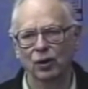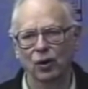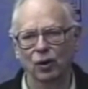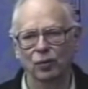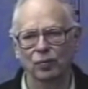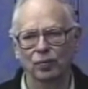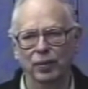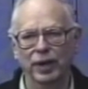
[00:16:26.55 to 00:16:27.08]

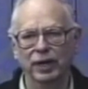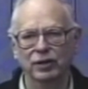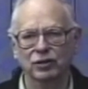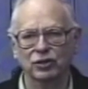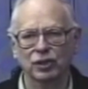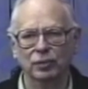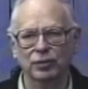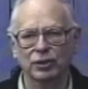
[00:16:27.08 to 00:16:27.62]
or may in
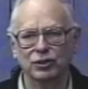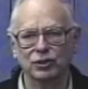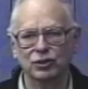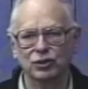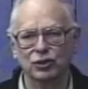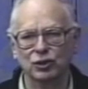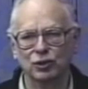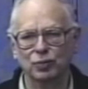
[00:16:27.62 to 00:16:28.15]
some
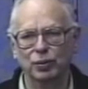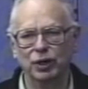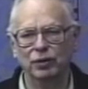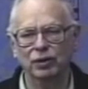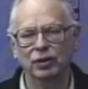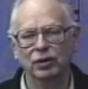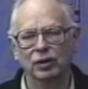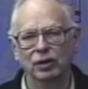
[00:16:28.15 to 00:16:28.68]
instances
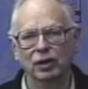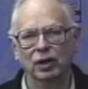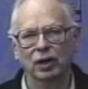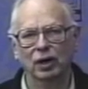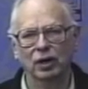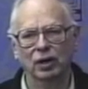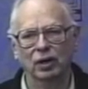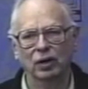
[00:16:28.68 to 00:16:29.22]
be
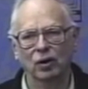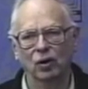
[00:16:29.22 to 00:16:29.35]
uh,